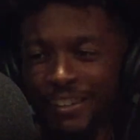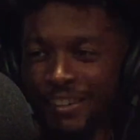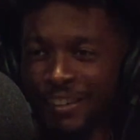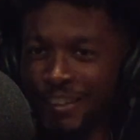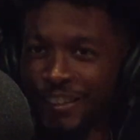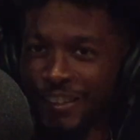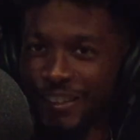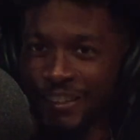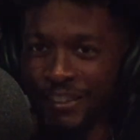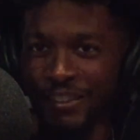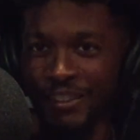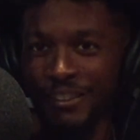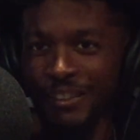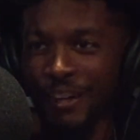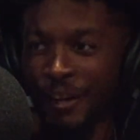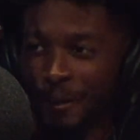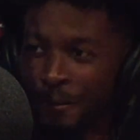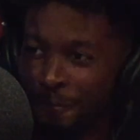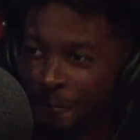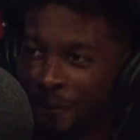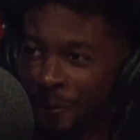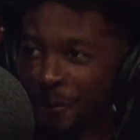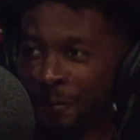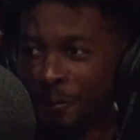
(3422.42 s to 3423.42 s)
thank
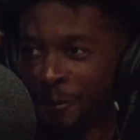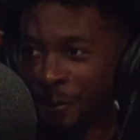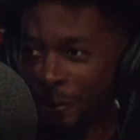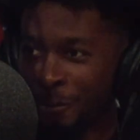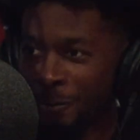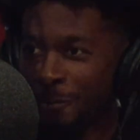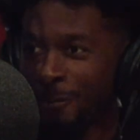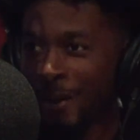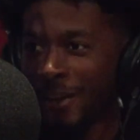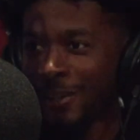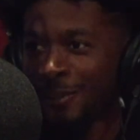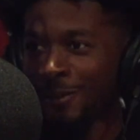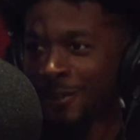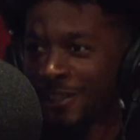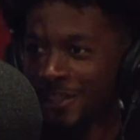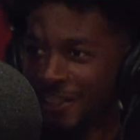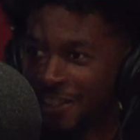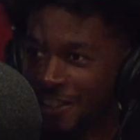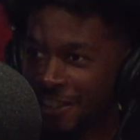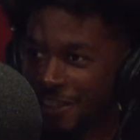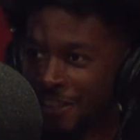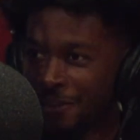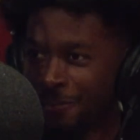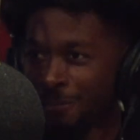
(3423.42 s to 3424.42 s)
you for the food about to
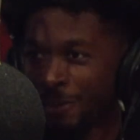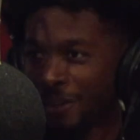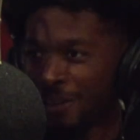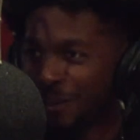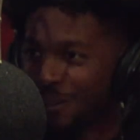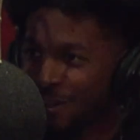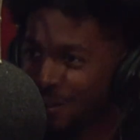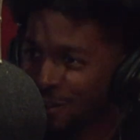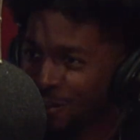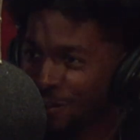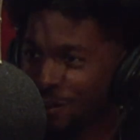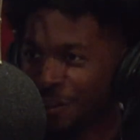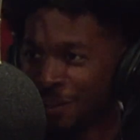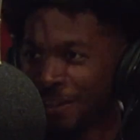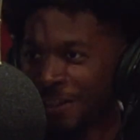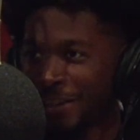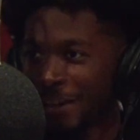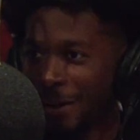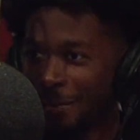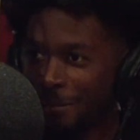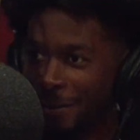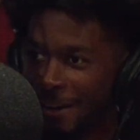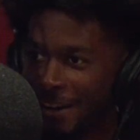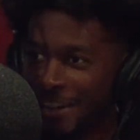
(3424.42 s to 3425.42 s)
receive. May nourish strengthen
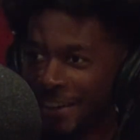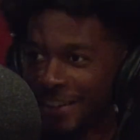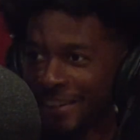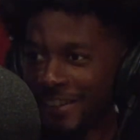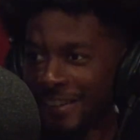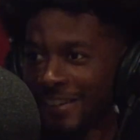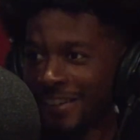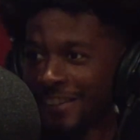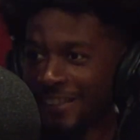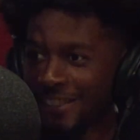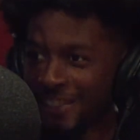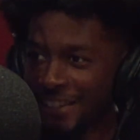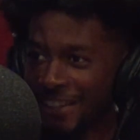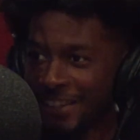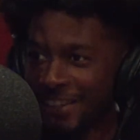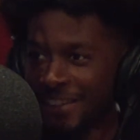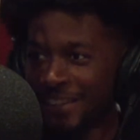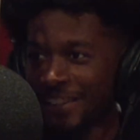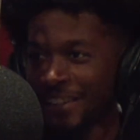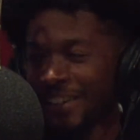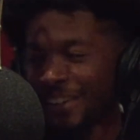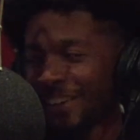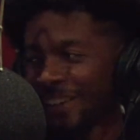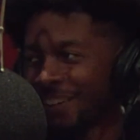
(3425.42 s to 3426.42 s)
our body. He gonna say,
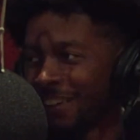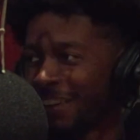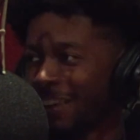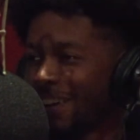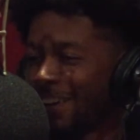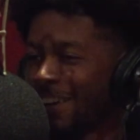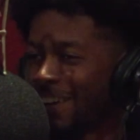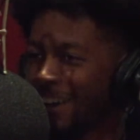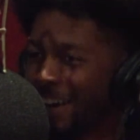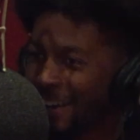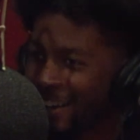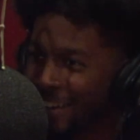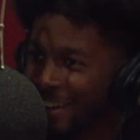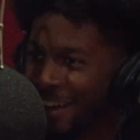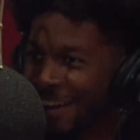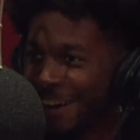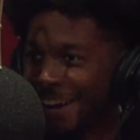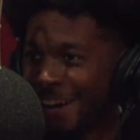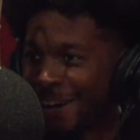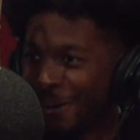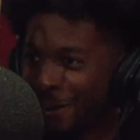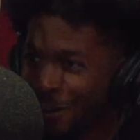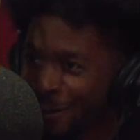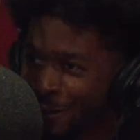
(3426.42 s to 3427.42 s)
let it not clog
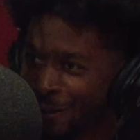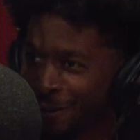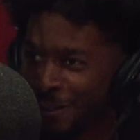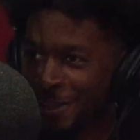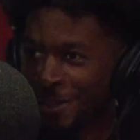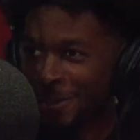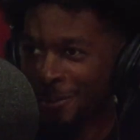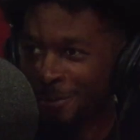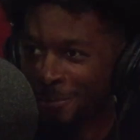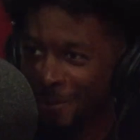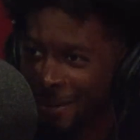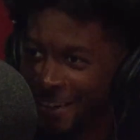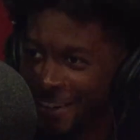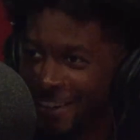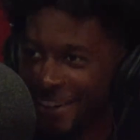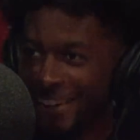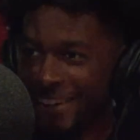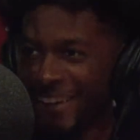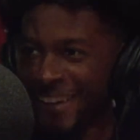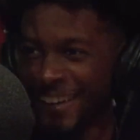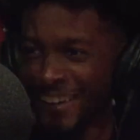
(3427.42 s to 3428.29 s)
our arteries too bad.